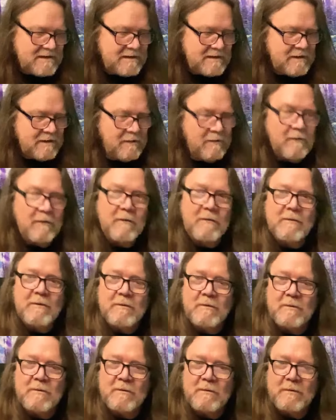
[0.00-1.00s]

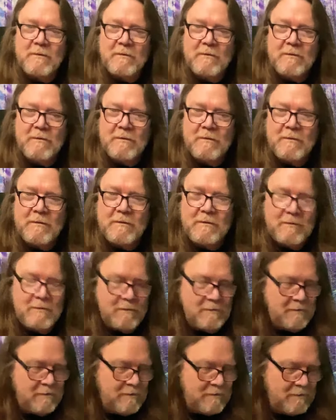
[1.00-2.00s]

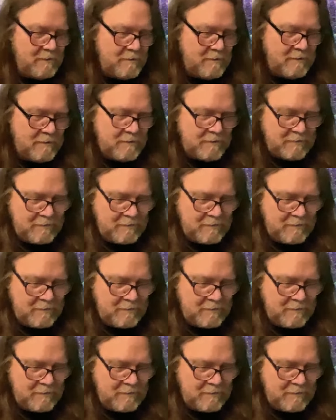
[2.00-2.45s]
No one is speaking in this clip.